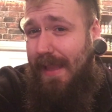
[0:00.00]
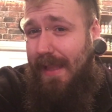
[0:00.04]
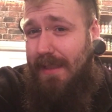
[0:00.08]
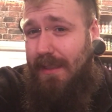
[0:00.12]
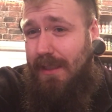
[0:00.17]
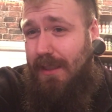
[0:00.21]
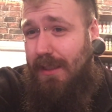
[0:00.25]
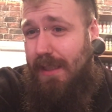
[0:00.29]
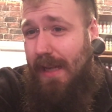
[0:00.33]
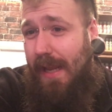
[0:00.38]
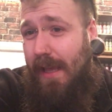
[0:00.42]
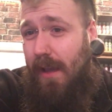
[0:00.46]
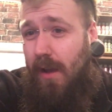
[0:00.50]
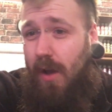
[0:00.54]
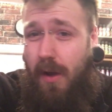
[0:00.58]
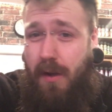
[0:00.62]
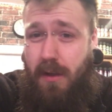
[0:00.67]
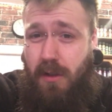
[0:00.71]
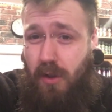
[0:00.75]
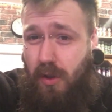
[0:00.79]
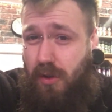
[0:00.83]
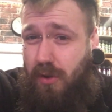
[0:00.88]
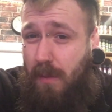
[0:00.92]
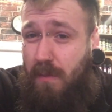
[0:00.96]
that's a slight
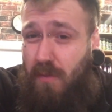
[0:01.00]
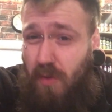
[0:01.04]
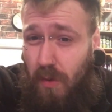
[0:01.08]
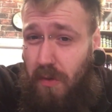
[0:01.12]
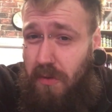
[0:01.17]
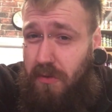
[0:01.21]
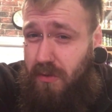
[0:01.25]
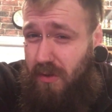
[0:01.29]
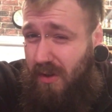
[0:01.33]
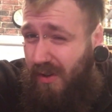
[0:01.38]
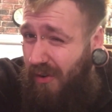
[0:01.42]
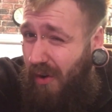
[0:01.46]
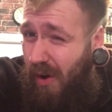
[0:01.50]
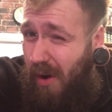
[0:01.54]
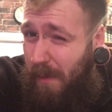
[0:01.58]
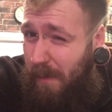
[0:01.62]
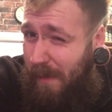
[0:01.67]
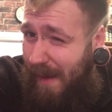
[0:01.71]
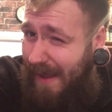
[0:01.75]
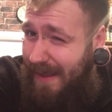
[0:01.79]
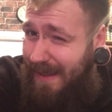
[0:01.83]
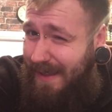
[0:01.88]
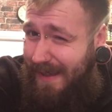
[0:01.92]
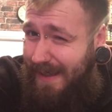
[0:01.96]
con is because I'm using the wrong
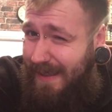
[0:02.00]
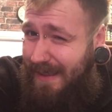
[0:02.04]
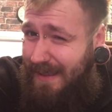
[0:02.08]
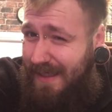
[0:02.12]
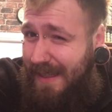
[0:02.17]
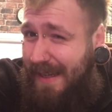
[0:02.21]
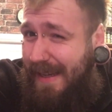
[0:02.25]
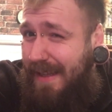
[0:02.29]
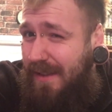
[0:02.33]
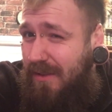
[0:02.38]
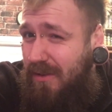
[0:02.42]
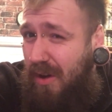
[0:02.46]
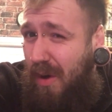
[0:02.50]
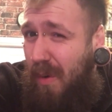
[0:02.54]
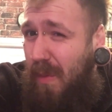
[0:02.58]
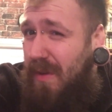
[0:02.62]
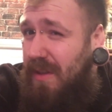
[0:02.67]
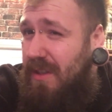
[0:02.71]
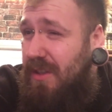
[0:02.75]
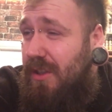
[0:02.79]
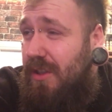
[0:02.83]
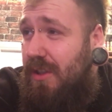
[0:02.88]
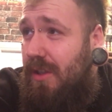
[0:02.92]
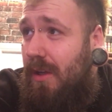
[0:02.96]
batteries in it, so
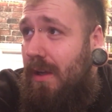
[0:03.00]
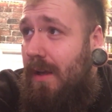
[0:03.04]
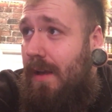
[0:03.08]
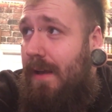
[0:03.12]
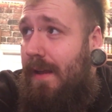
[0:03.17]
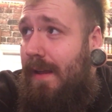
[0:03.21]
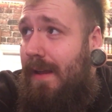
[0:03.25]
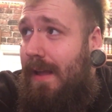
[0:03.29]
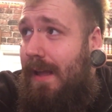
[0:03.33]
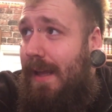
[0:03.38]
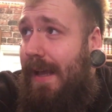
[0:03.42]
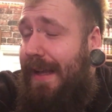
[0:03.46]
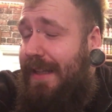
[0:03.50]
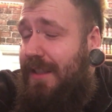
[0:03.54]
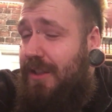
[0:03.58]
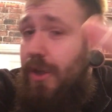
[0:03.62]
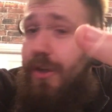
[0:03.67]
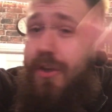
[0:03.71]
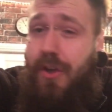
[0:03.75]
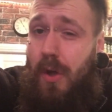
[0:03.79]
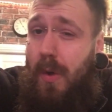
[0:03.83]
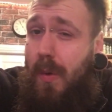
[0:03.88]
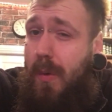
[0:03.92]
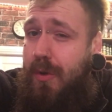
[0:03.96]
it's
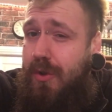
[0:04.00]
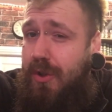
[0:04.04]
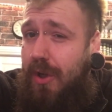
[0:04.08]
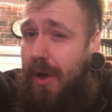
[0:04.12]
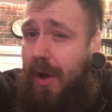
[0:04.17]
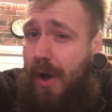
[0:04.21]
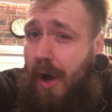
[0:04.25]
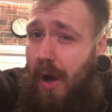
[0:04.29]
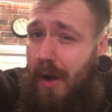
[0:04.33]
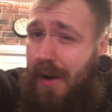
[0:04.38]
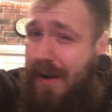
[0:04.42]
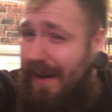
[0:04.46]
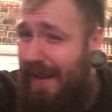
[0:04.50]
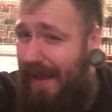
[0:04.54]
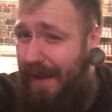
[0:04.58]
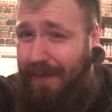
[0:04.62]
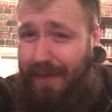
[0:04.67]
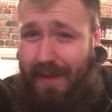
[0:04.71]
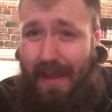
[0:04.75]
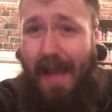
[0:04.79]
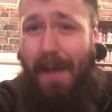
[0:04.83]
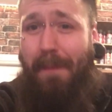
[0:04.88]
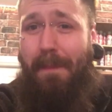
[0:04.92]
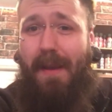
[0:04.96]
a user con,
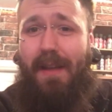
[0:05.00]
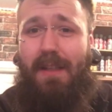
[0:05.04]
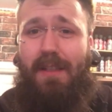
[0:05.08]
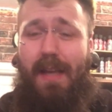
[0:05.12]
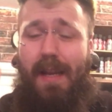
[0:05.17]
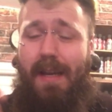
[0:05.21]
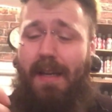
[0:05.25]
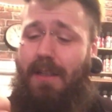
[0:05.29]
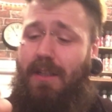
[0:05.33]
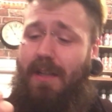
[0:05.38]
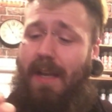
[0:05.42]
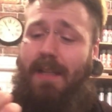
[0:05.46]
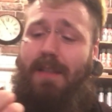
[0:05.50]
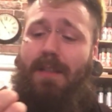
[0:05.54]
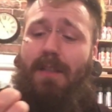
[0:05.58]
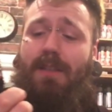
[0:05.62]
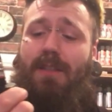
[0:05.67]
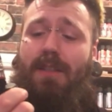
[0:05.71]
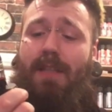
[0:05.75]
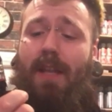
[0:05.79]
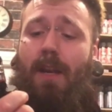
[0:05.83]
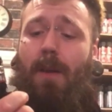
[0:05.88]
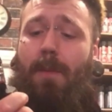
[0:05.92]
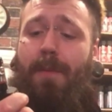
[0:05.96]
if that makes any sense.
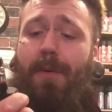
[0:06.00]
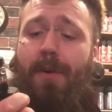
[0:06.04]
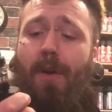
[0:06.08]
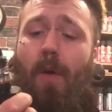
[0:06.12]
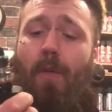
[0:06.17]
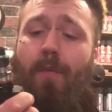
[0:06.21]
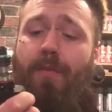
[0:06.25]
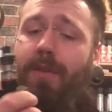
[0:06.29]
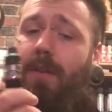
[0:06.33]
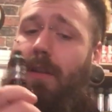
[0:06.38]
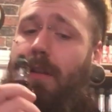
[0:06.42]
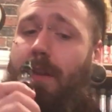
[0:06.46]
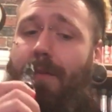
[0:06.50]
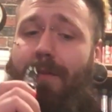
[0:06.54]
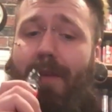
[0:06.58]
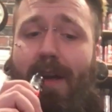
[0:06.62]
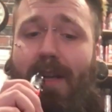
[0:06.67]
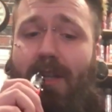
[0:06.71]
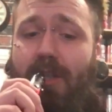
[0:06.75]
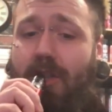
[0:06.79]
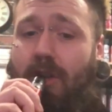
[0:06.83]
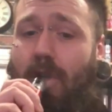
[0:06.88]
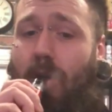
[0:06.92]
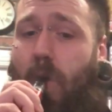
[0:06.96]
It's still a pro for the
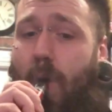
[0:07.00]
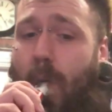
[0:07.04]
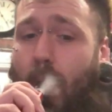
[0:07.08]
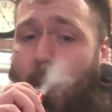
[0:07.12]
device.